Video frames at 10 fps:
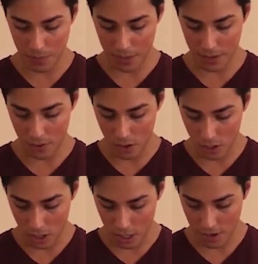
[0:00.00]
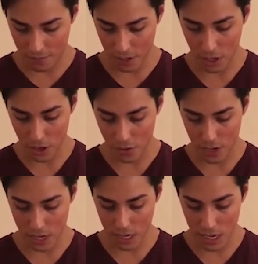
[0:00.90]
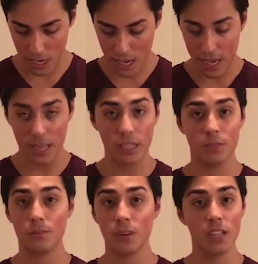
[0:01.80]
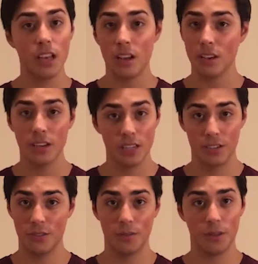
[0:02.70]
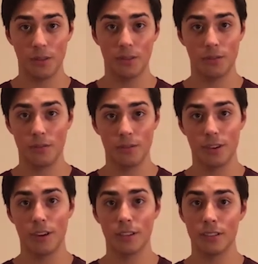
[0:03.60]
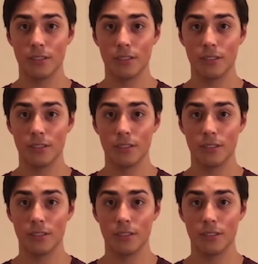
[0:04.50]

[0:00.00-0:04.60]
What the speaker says: They all have been coated, and that's really all you need to do with the croutons.